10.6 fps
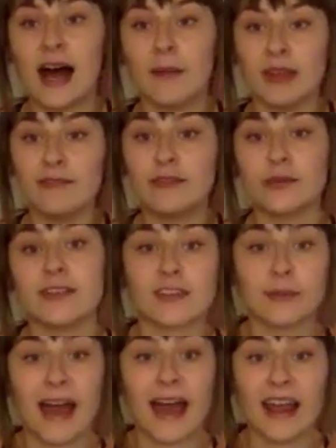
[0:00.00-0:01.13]
influenced
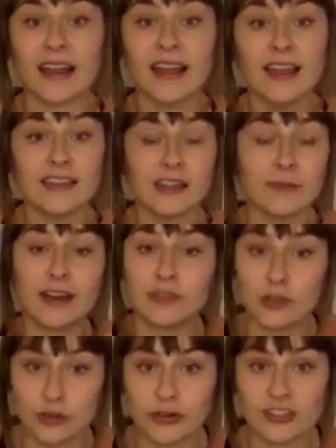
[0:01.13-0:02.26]
by the amount of
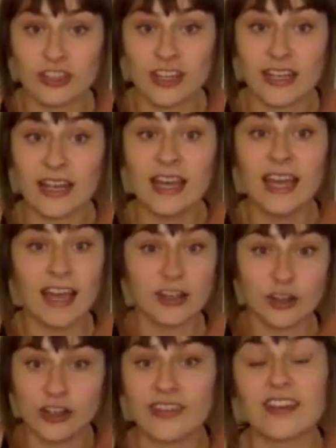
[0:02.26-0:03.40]
nutrition and
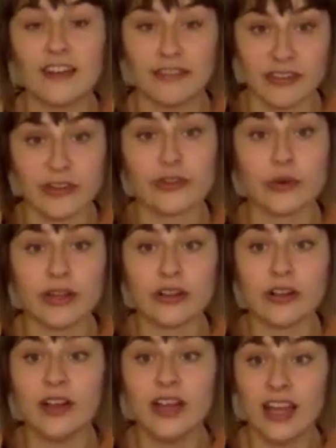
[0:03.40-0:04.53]
good stuff in the
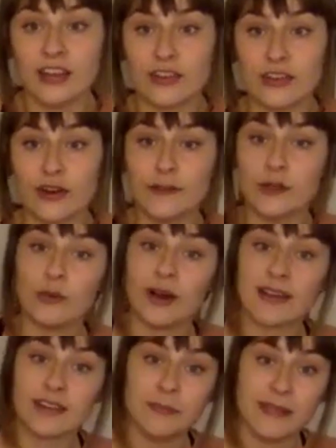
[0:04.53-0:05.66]
soil. And so if you
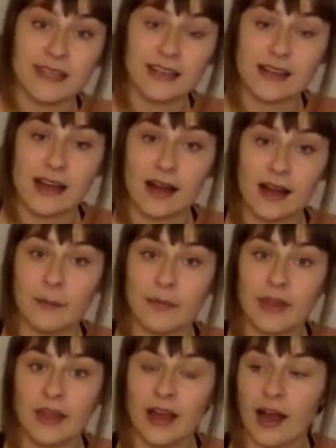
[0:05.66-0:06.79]
want to become
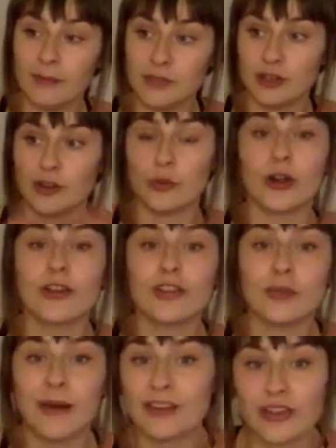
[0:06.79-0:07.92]
you know, the world's
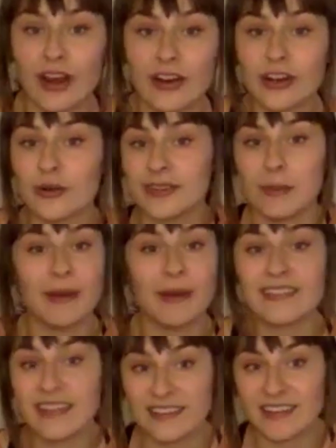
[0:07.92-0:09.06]
best gardener with the
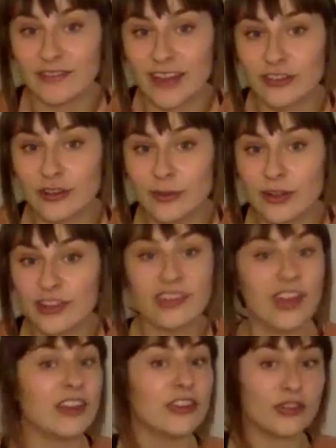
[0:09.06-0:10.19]
best tasting vegetables,
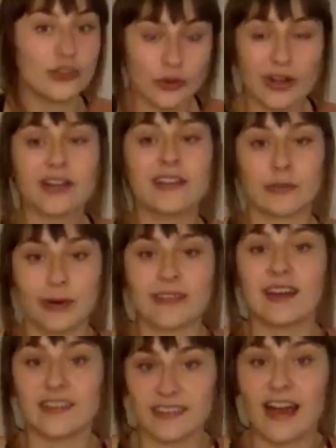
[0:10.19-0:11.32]
the soil is what
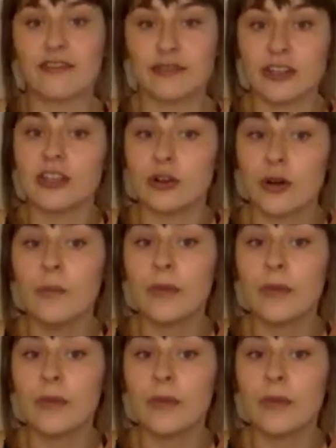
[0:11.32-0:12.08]
does that for you.